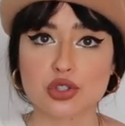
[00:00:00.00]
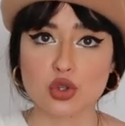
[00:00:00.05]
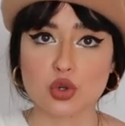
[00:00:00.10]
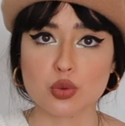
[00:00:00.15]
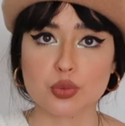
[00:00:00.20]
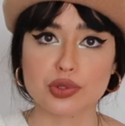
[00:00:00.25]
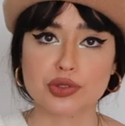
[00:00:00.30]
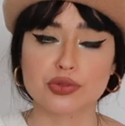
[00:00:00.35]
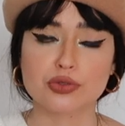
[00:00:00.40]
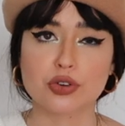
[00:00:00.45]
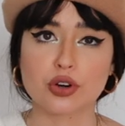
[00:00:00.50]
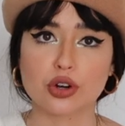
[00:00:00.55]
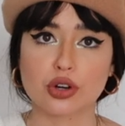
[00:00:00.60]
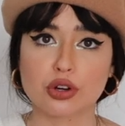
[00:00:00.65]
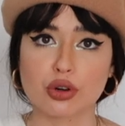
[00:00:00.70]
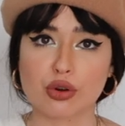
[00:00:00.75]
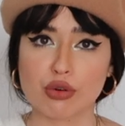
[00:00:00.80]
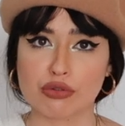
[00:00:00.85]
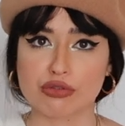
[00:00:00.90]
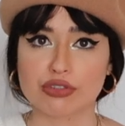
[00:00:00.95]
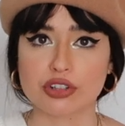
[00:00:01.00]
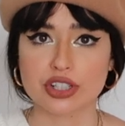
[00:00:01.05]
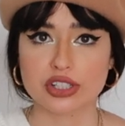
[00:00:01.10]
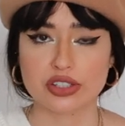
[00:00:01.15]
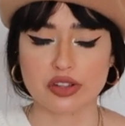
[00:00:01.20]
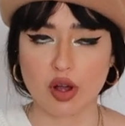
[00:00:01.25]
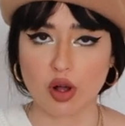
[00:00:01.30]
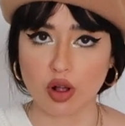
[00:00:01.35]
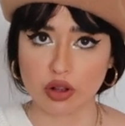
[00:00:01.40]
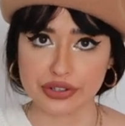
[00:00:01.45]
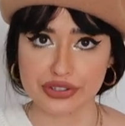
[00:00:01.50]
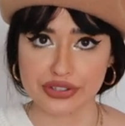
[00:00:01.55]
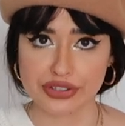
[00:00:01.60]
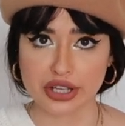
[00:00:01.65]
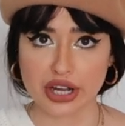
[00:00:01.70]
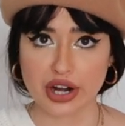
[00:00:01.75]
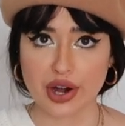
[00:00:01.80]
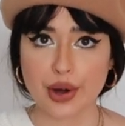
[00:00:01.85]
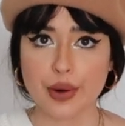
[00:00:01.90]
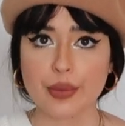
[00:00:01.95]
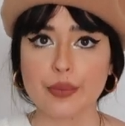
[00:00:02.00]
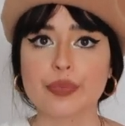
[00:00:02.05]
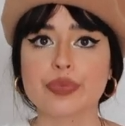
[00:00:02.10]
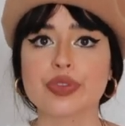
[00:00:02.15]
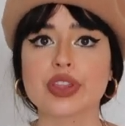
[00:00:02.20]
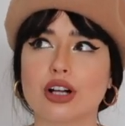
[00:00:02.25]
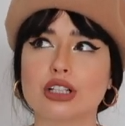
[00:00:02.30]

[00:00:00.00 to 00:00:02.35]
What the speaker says: dupes for Converse All-Star.